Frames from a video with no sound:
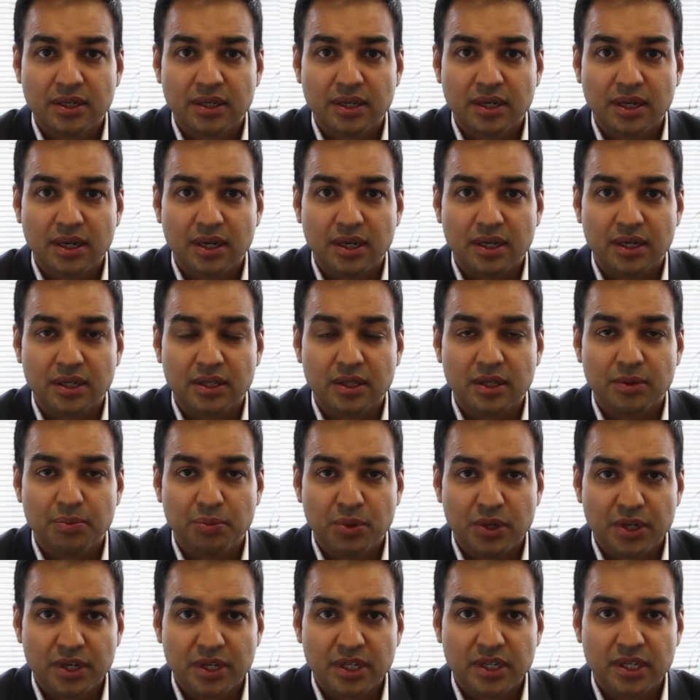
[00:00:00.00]
The
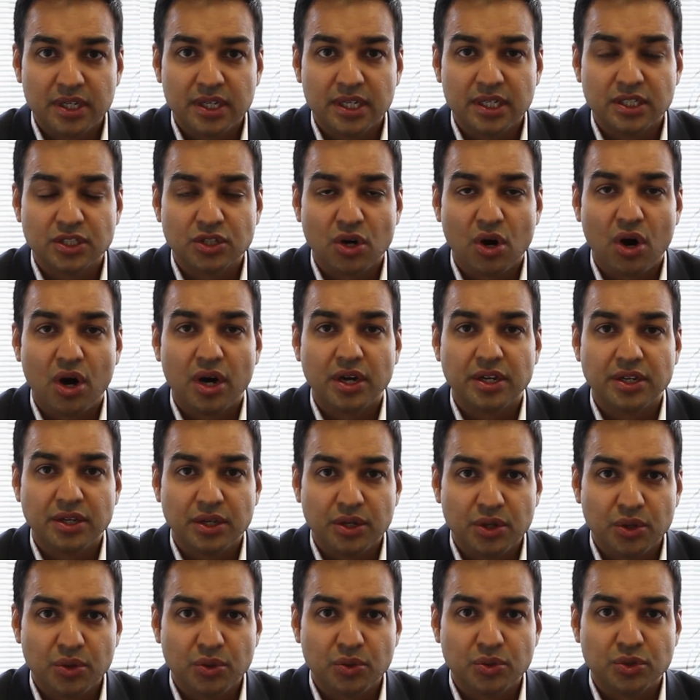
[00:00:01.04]
burden is on
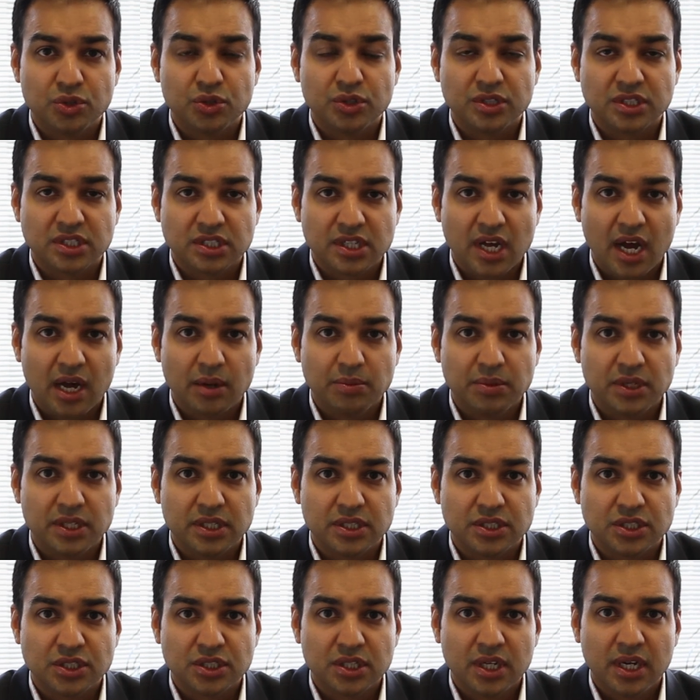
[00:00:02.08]
you to
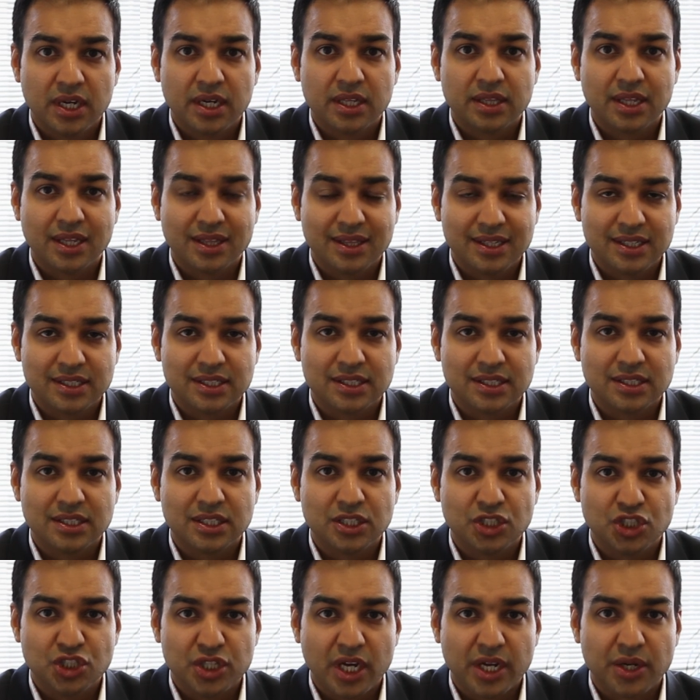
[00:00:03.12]
establish that this is a
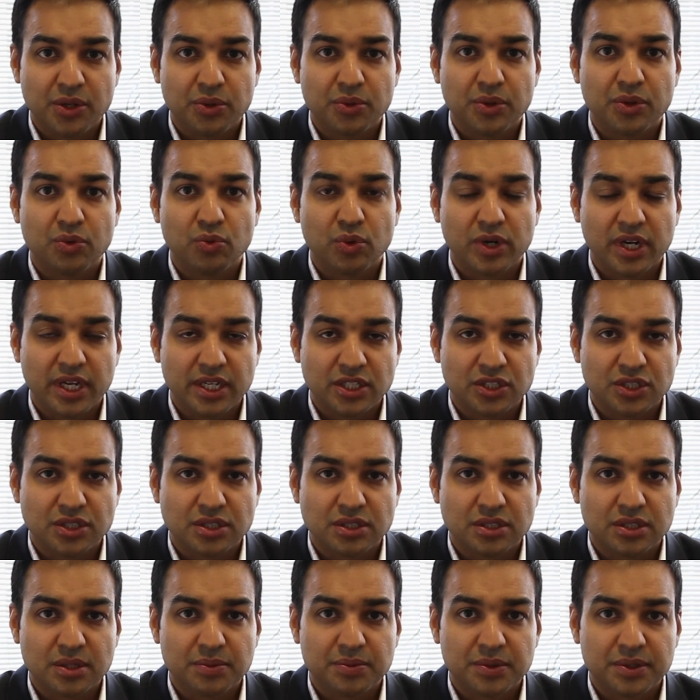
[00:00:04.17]
genuine
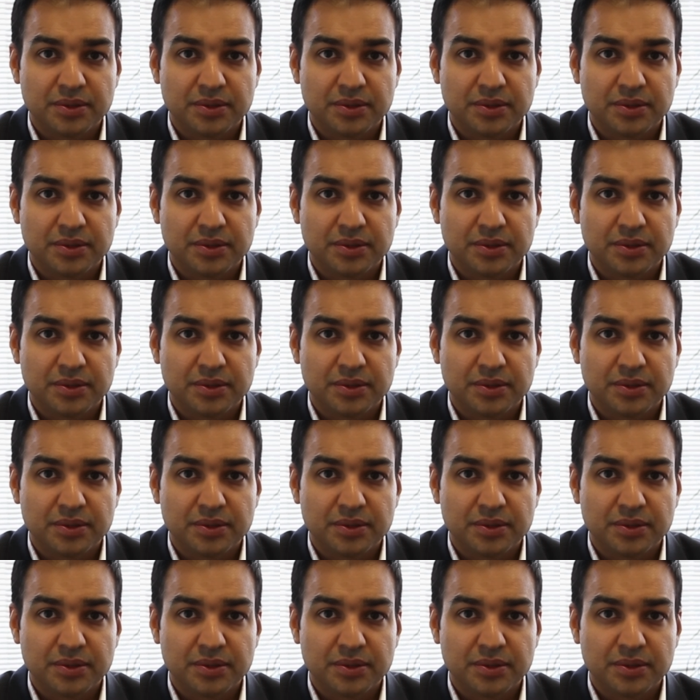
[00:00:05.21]
relationship.